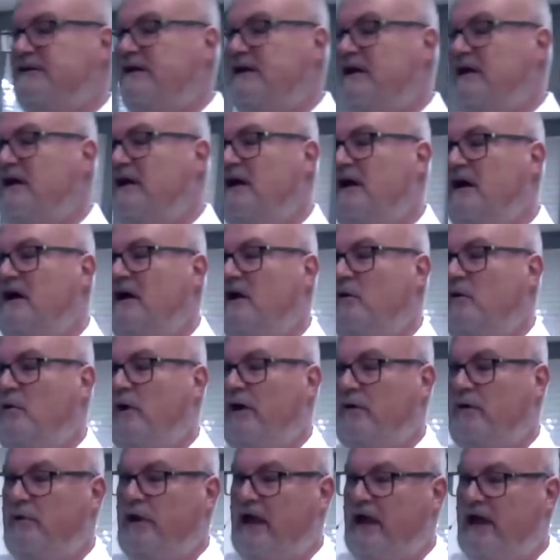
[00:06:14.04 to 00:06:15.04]
tester.
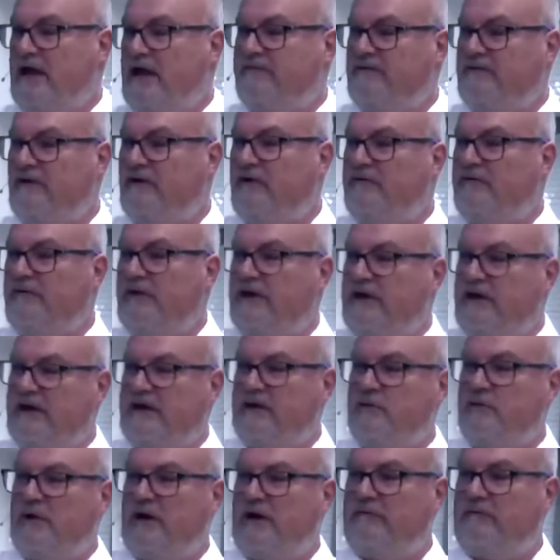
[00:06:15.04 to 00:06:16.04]
What we have over
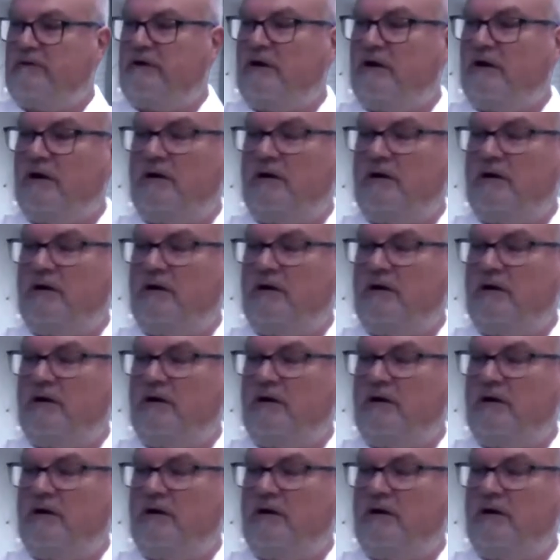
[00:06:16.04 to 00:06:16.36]
here, we